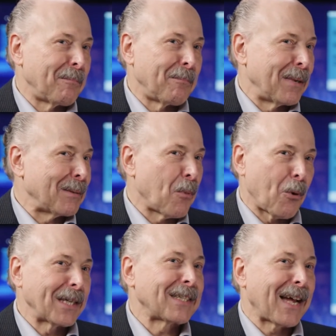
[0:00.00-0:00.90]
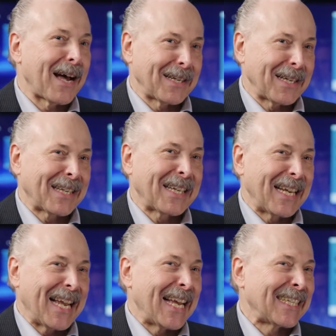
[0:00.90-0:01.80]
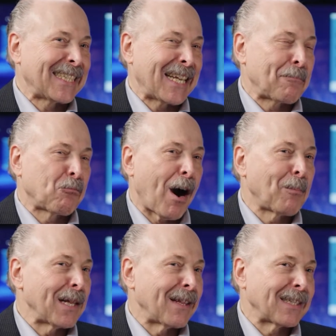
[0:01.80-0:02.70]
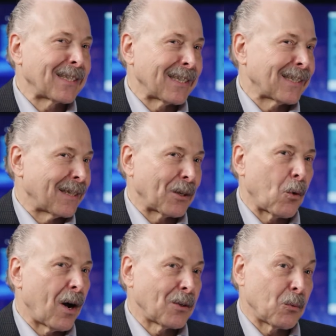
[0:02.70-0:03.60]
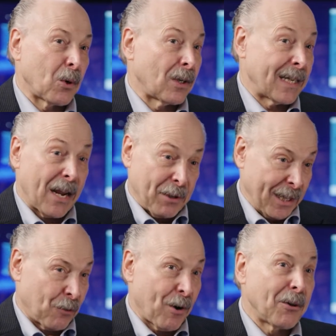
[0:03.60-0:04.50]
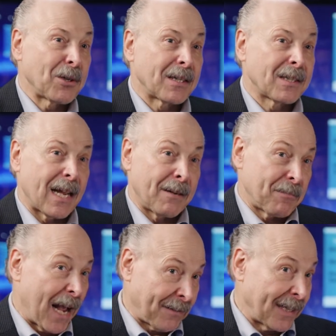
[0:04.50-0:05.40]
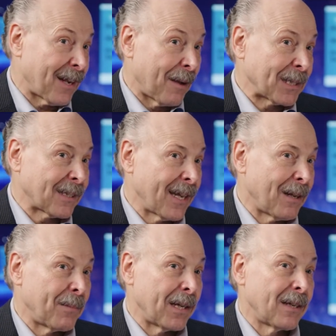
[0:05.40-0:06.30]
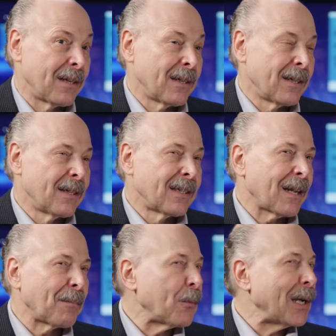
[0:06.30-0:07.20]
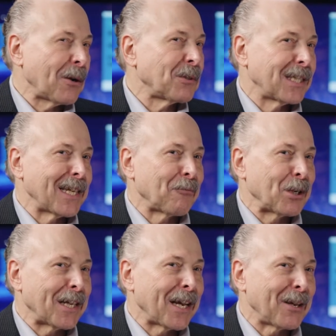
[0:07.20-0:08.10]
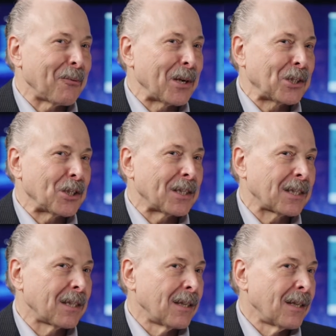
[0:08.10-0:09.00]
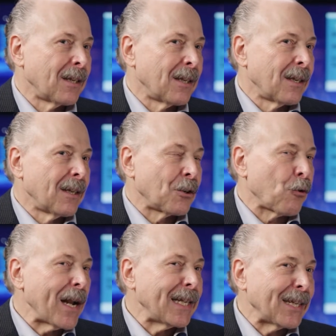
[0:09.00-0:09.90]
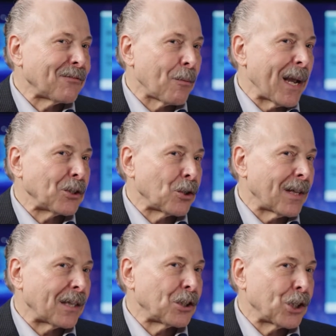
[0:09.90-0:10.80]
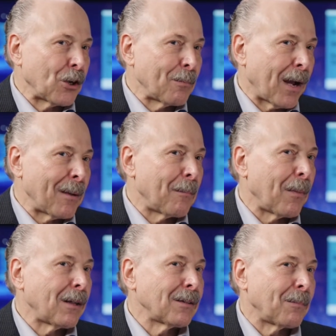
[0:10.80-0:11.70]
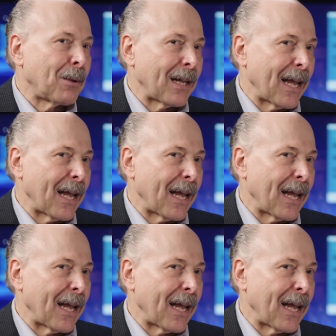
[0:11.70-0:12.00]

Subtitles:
bit more exotic. It's a property that exists in the quantum world and everything around us at the atomic scale, but something we don't see every day, which is creating information that's shared by multiple